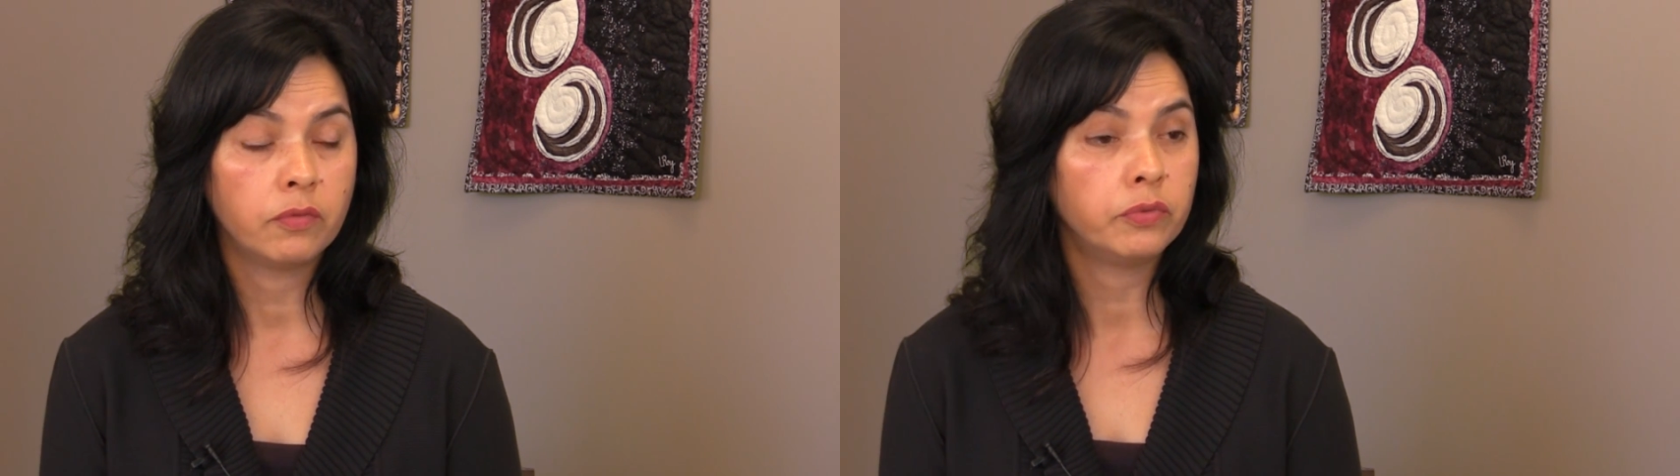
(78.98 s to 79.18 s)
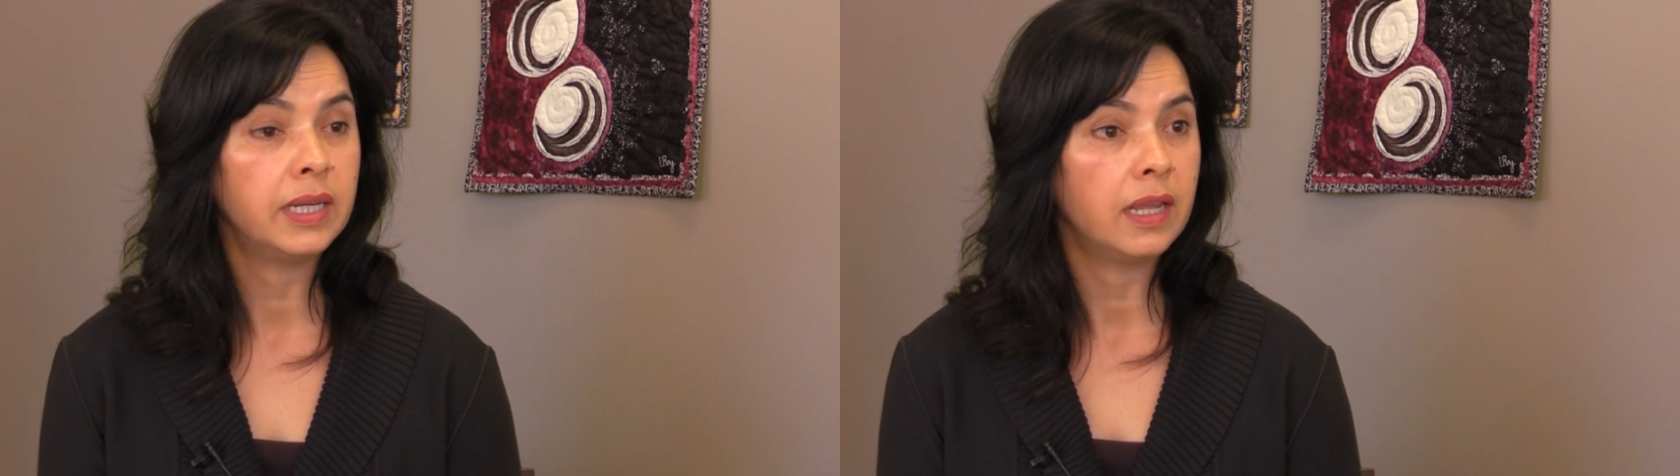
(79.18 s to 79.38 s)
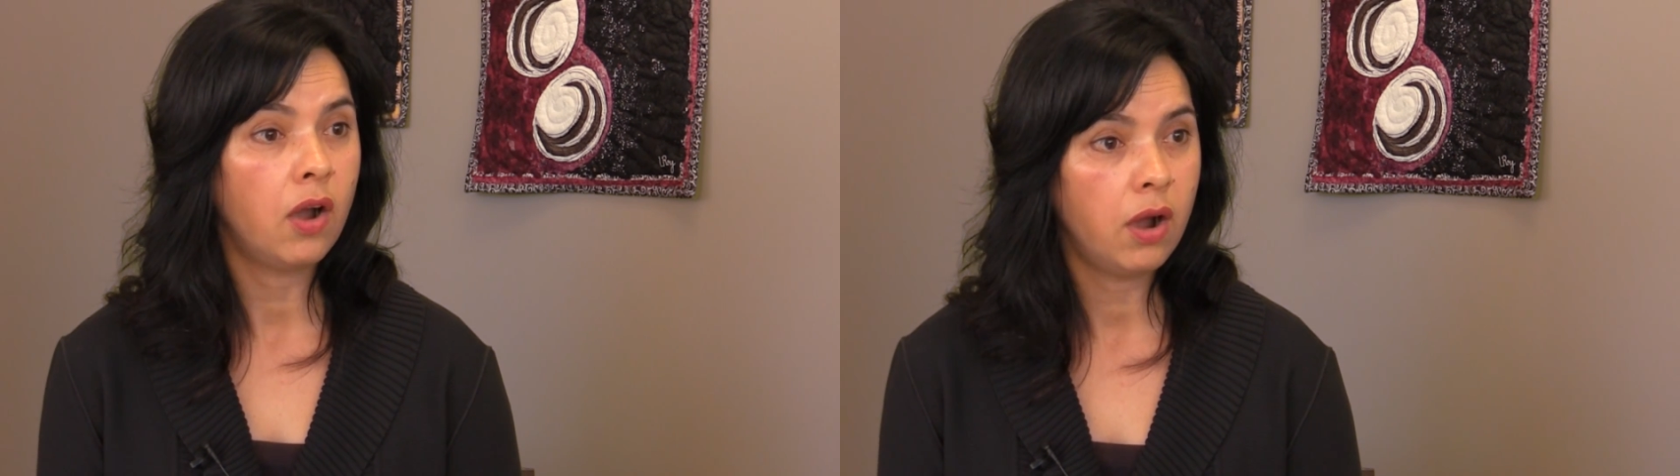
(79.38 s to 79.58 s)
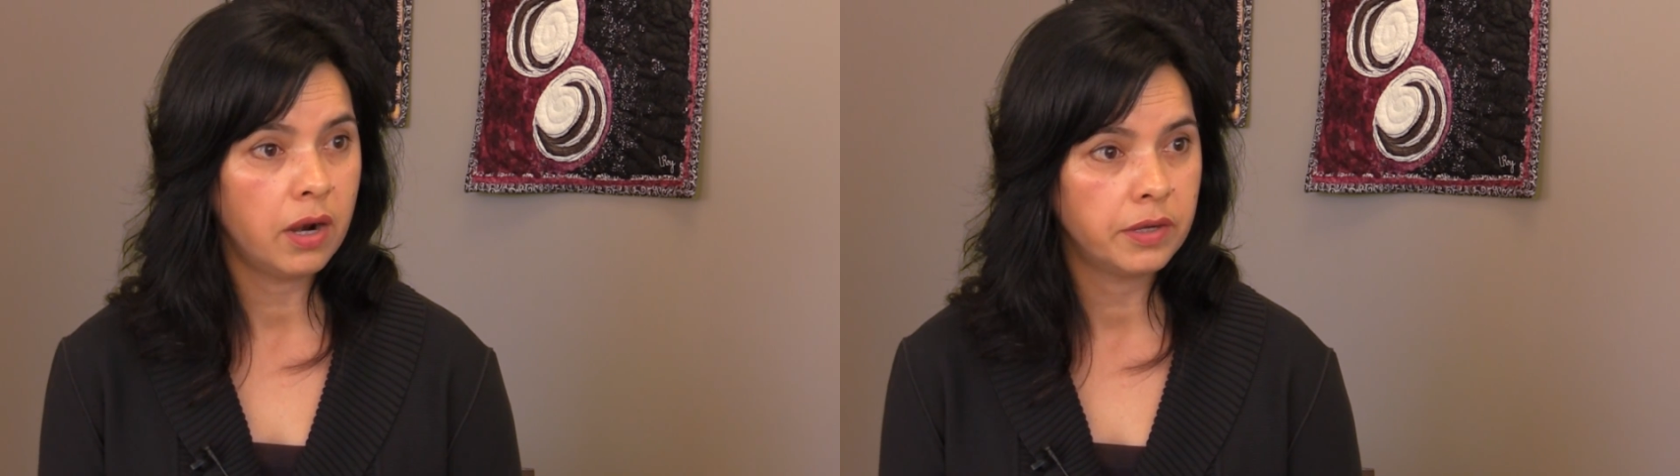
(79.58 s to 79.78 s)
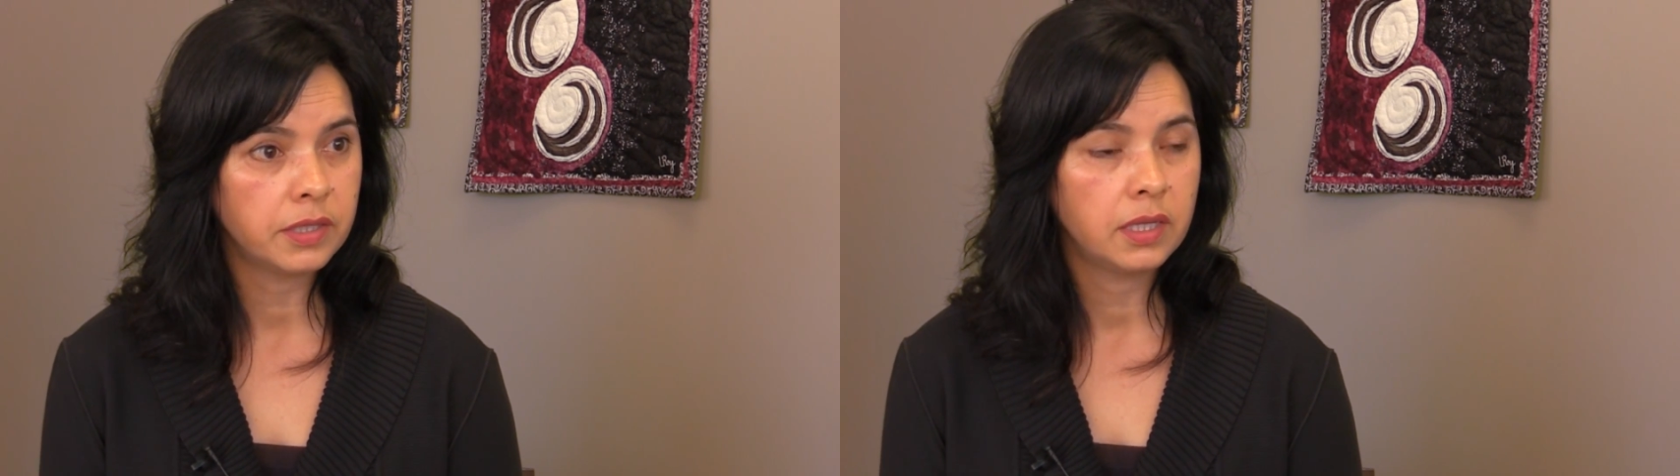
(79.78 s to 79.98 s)
really
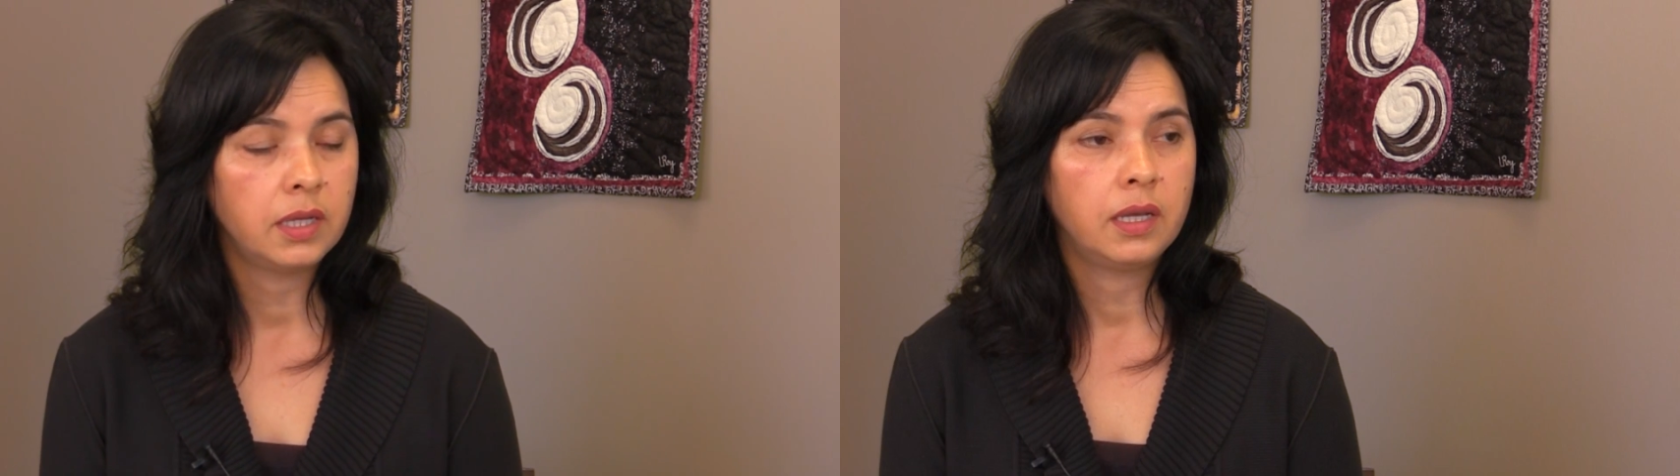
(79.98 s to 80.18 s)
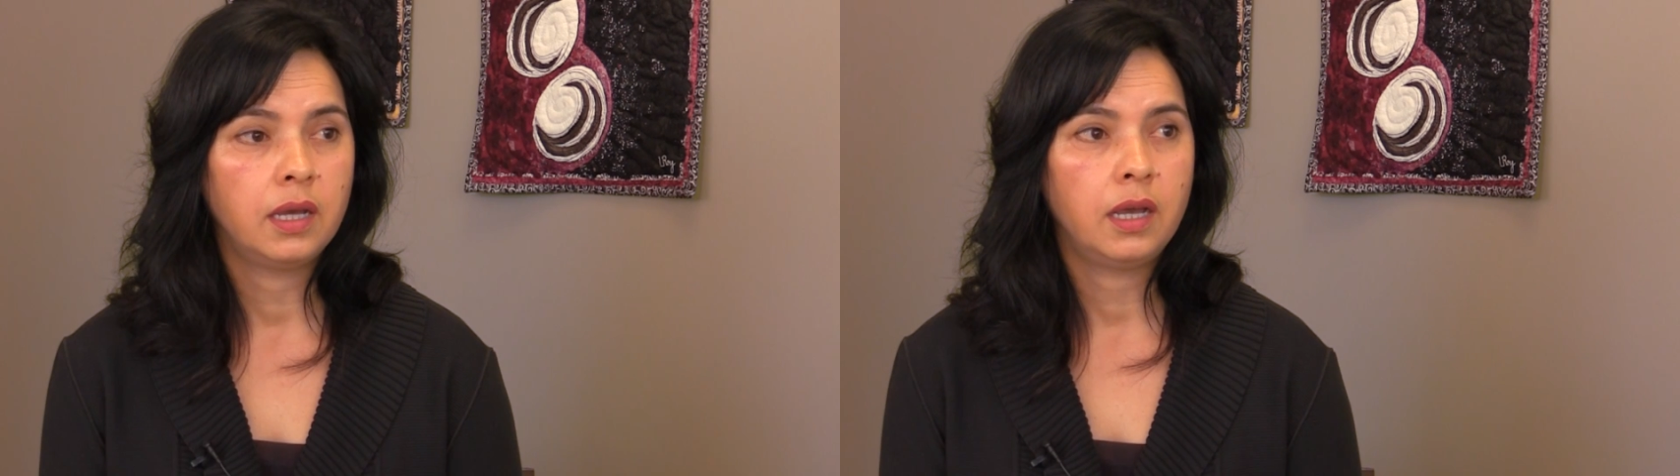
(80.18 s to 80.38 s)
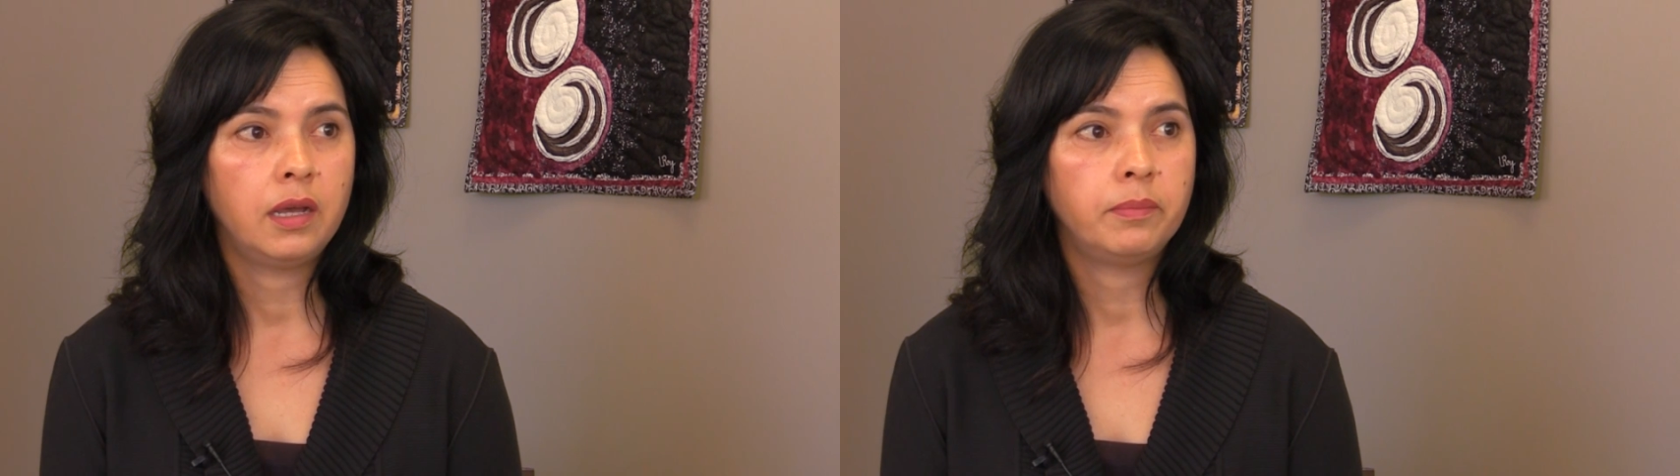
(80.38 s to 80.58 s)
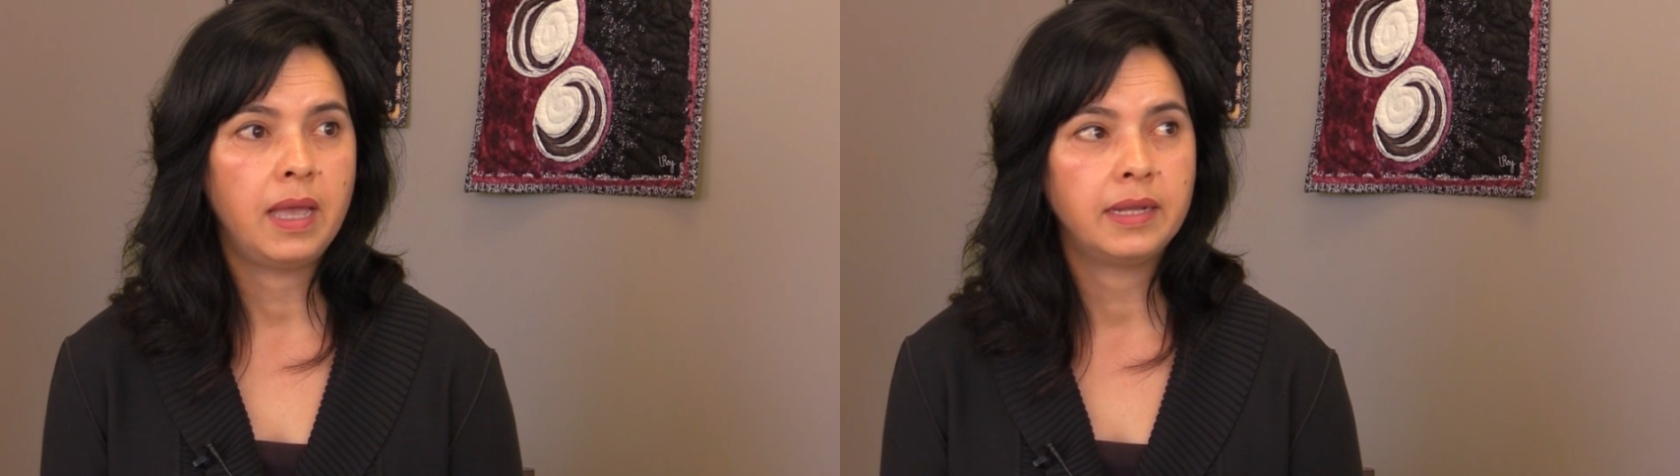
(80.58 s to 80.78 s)
hard. Um,